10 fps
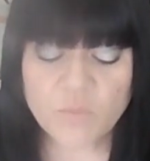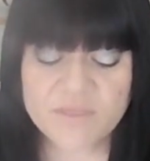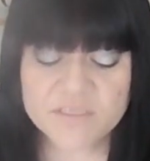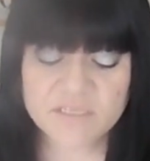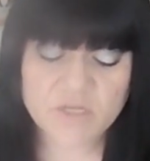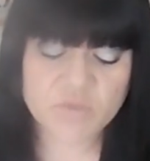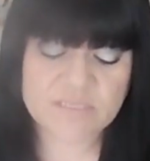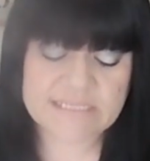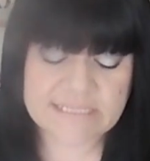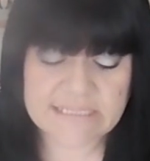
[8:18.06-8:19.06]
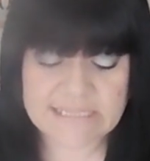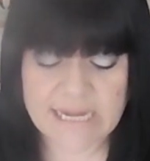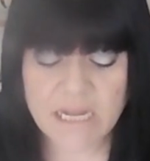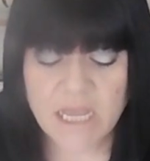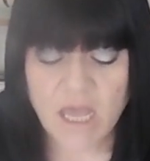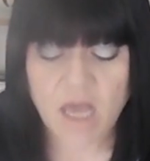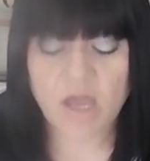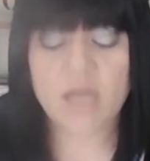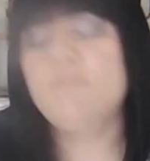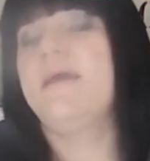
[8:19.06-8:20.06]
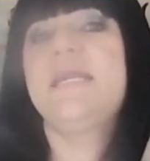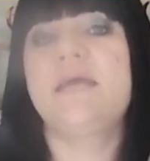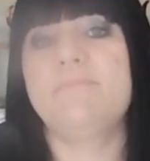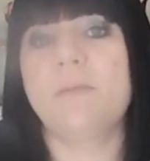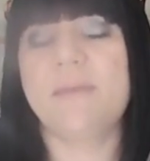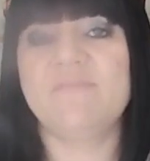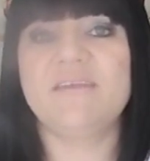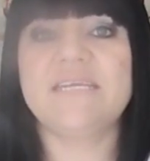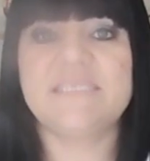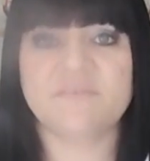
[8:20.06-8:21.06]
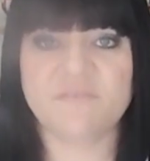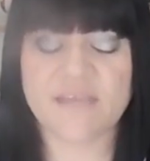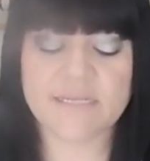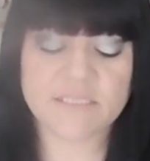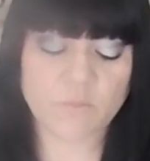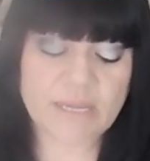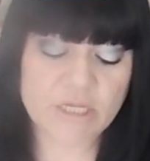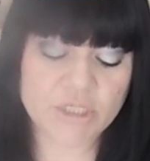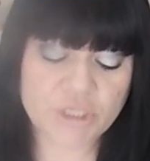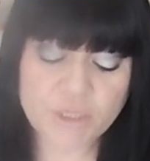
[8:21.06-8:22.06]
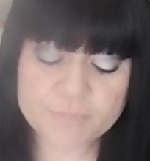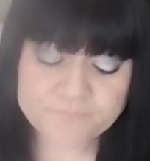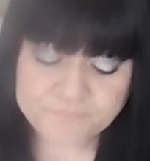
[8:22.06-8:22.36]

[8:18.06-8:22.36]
with the social distancing, I kind of made a bit of a list of things that we could do.